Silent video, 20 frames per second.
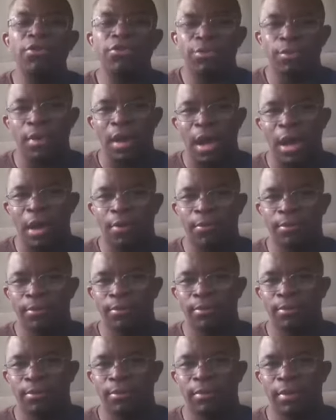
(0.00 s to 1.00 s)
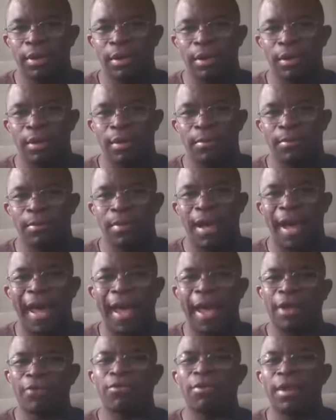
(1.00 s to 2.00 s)
you now, um, I
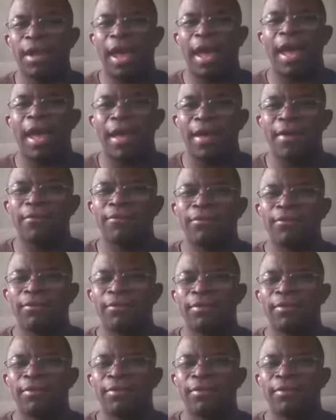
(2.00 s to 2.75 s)
actually have